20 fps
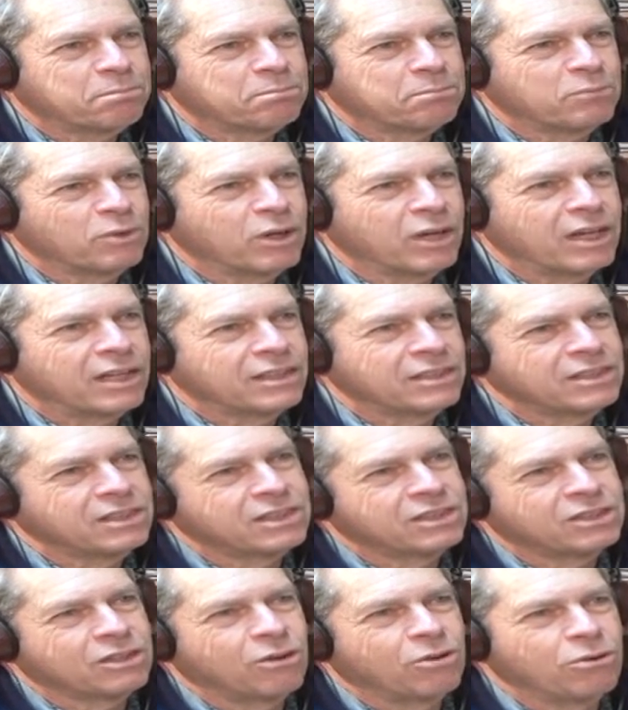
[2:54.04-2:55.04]
well, this
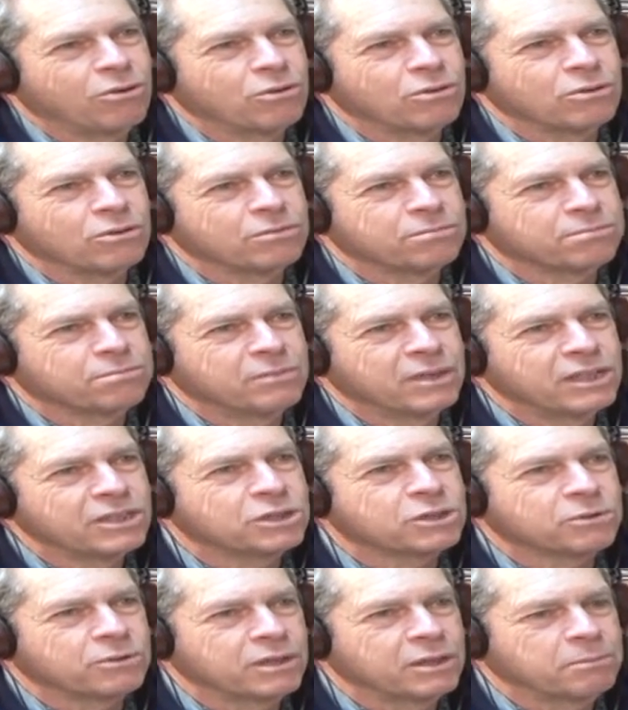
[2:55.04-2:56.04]
is a whole
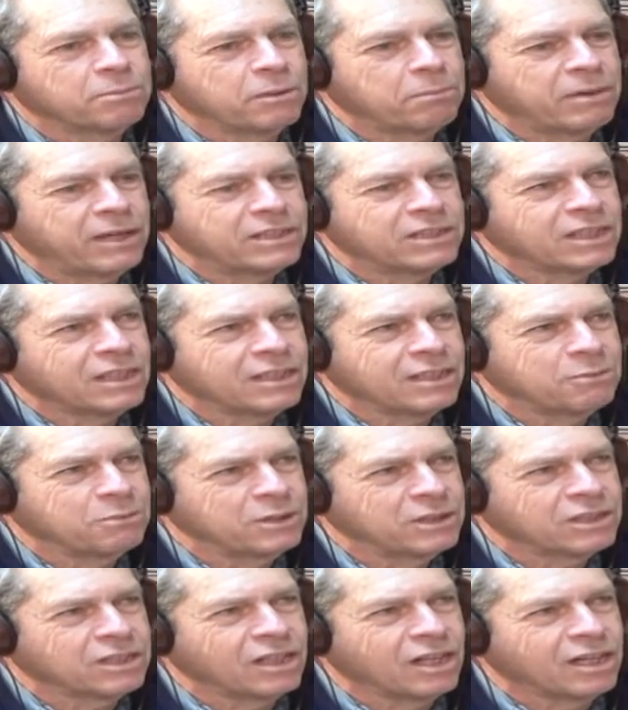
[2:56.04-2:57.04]
history, but basically
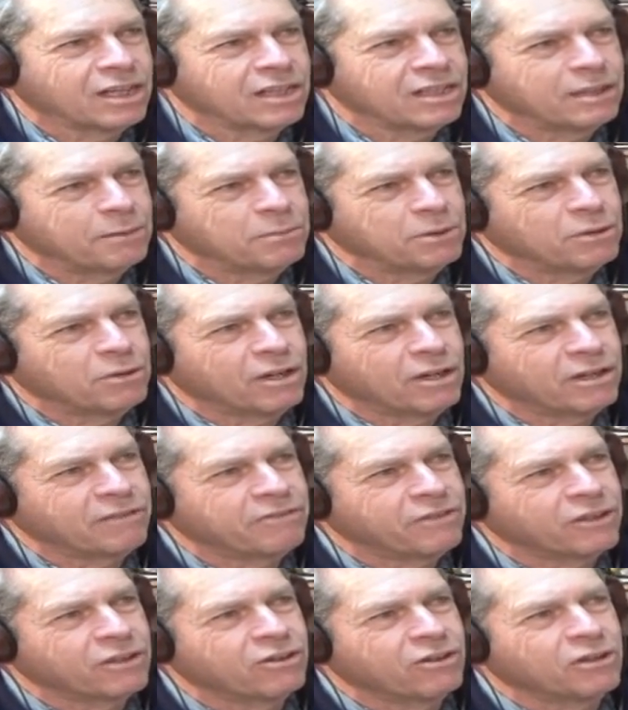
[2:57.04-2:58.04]
we started
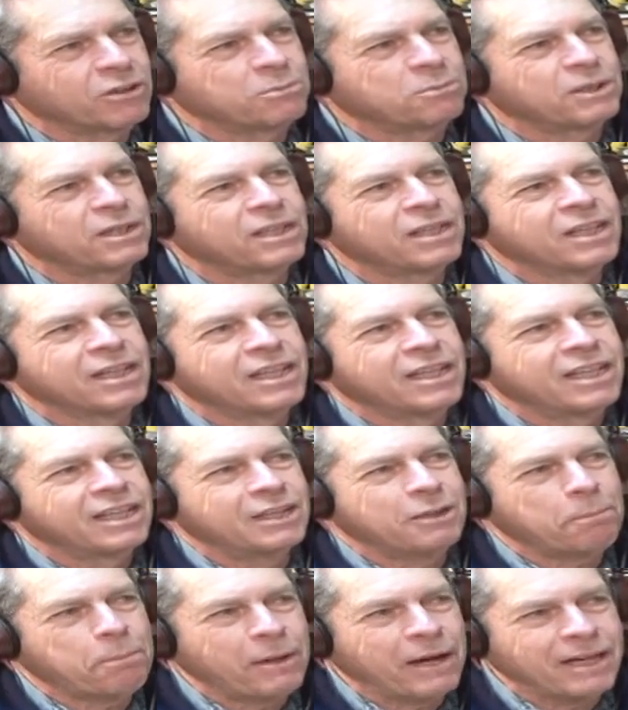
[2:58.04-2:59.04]
WRFR in order to be
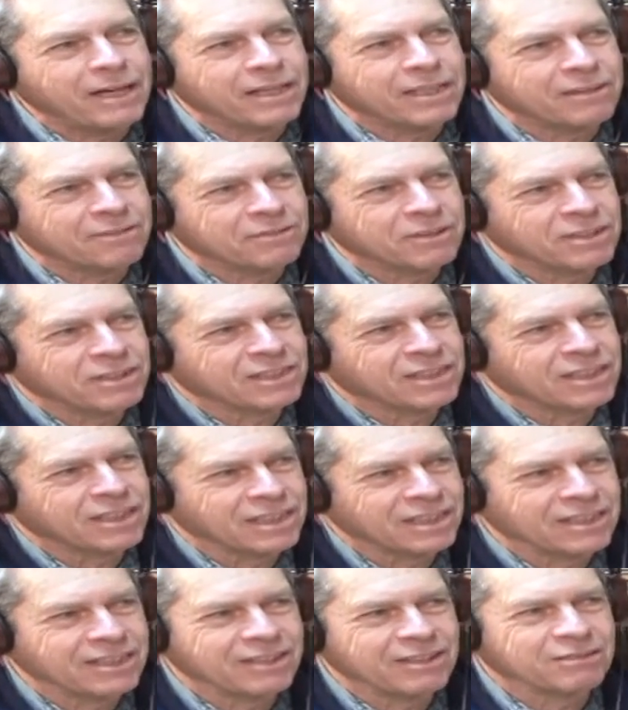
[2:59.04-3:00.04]
independent of the
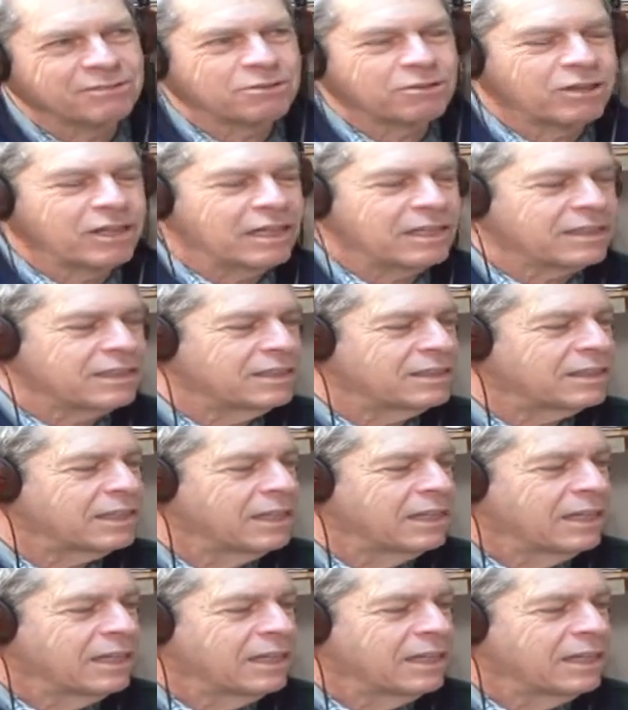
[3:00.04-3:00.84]
city of Rockland.